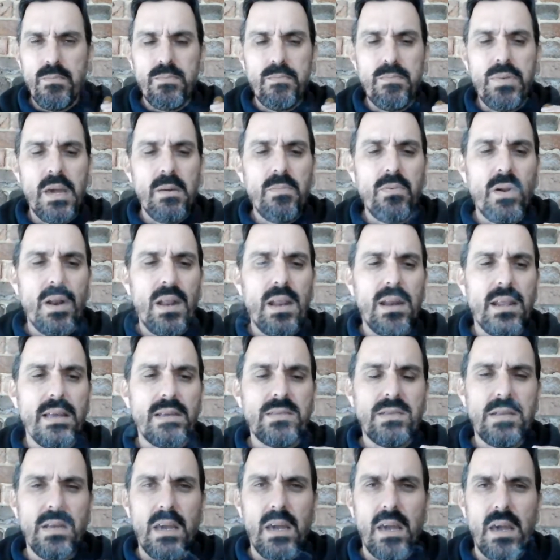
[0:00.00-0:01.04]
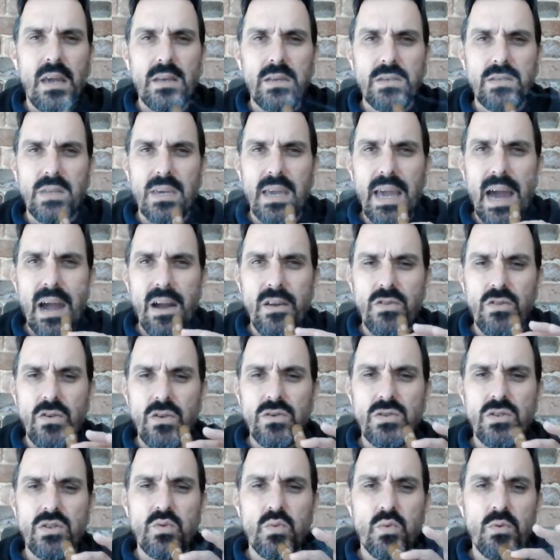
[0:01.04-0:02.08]
people, unless they're cigar
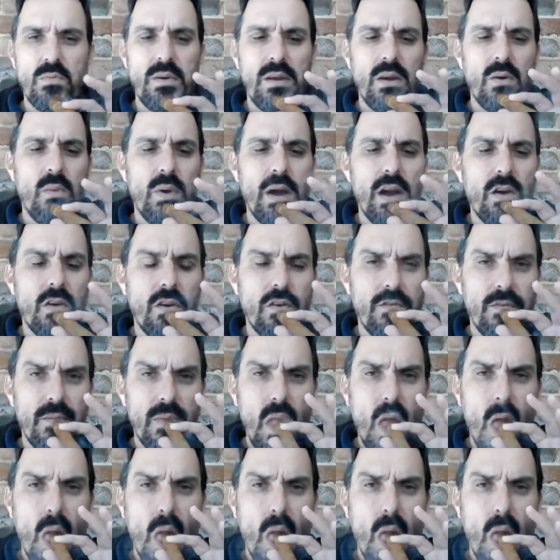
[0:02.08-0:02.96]
enthusiasts, would be aware of.